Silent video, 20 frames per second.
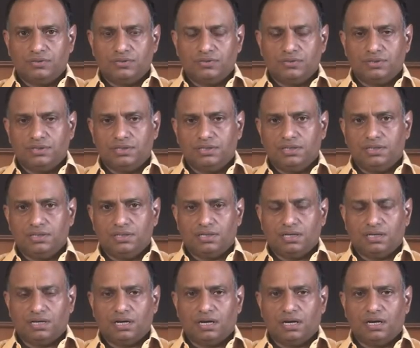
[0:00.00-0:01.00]

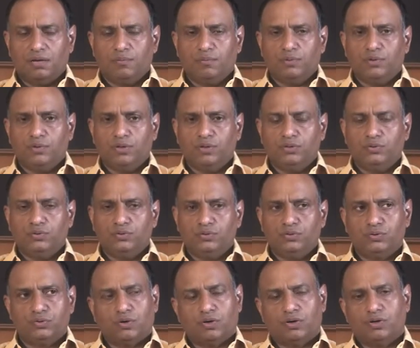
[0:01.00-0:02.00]
Today I'm going
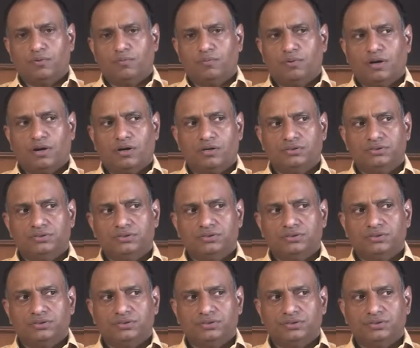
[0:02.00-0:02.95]
to talk about